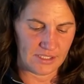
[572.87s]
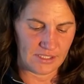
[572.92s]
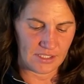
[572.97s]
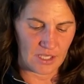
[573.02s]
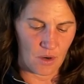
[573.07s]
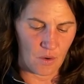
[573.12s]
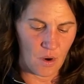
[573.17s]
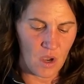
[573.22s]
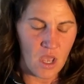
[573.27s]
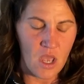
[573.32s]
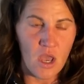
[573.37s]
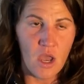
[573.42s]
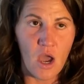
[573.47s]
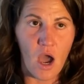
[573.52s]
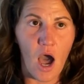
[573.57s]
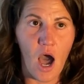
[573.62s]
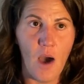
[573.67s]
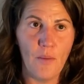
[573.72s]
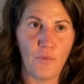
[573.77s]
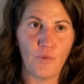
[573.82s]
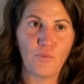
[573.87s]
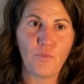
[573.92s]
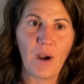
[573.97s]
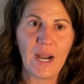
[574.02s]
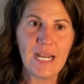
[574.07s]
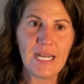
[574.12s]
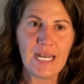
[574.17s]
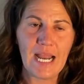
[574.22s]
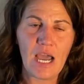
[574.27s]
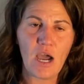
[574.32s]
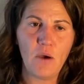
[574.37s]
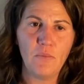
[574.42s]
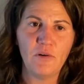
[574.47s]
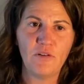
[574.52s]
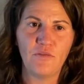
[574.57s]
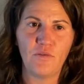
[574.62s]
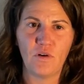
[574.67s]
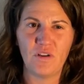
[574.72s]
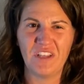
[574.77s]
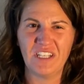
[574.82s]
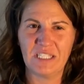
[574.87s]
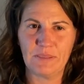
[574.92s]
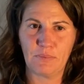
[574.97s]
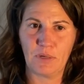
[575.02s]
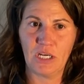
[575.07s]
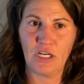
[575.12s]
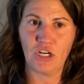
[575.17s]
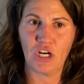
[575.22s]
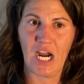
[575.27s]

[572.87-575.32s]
So um, right now before the spring